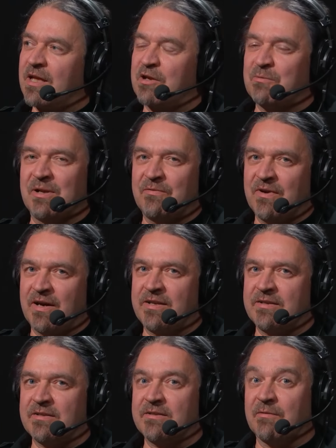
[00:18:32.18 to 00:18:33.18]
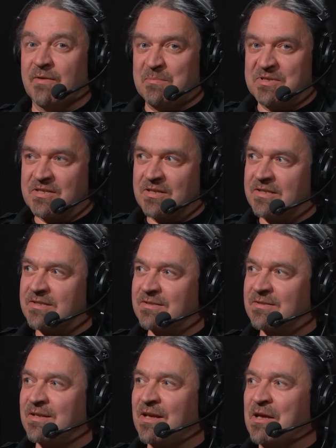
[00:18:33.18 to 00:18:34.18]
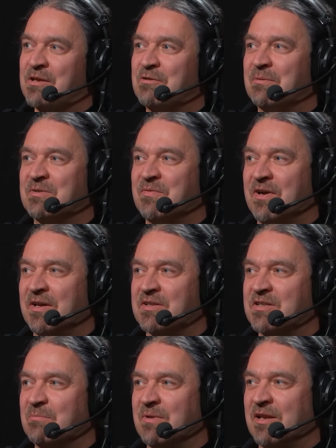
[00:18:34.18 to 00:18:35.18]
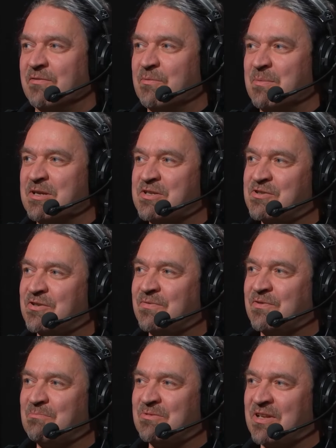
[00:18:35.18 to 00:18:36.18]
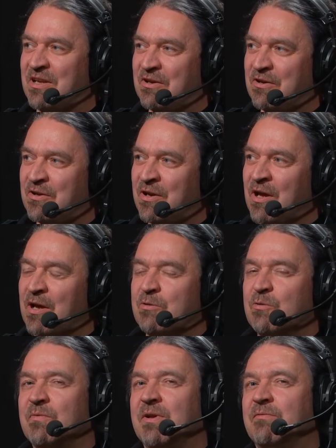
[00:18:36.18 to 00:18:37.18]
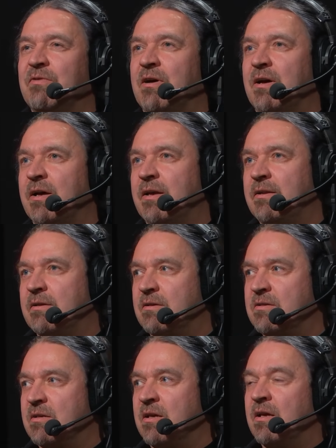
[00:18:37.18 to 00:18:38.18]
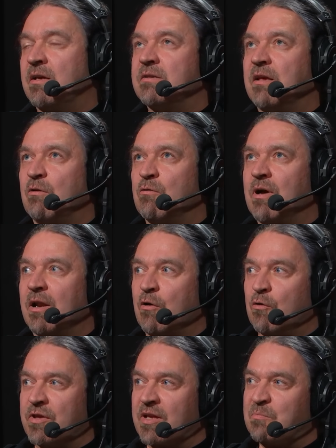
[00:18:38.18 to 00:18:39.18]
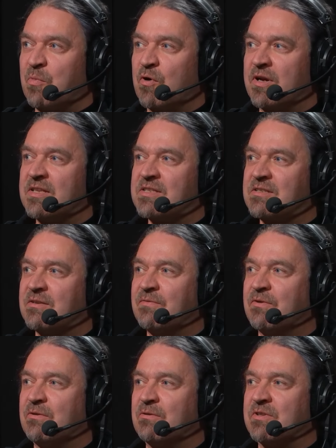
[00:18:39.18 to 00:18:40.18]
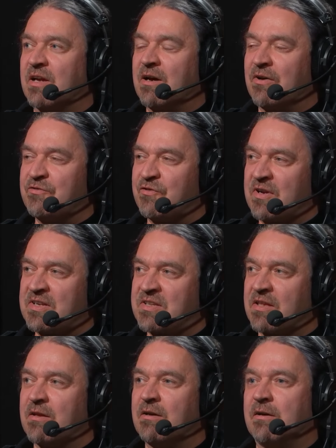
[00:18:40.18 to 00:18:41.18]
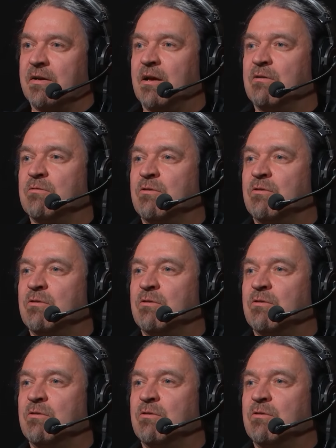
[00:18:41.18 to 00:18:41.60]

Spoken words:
You will find the website. You will find some information from there. You will find the local contact points for the countries that are now